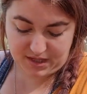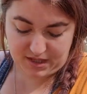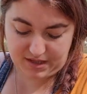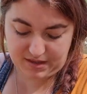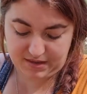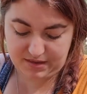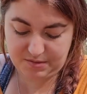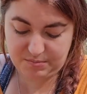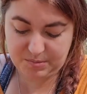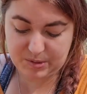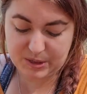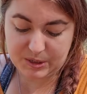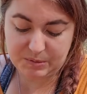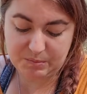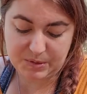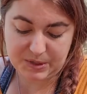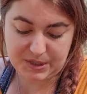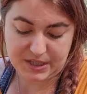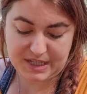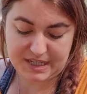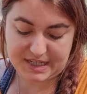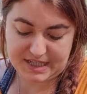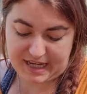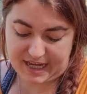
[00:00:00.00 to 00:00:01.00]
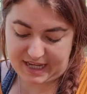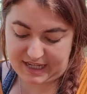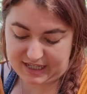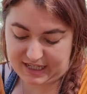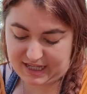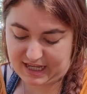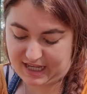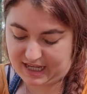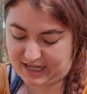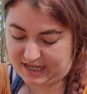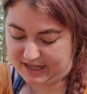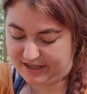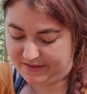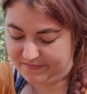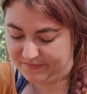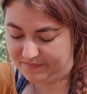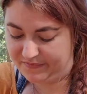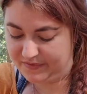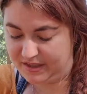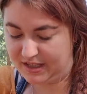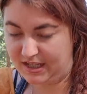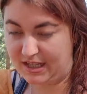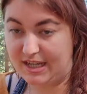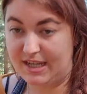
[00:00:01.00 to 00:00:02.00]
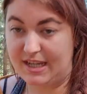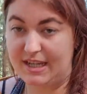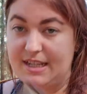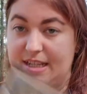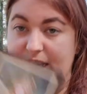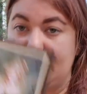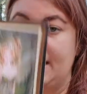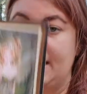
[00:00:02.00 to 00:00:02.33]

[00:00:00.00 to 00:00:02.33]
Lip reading: The bottom of the deck here is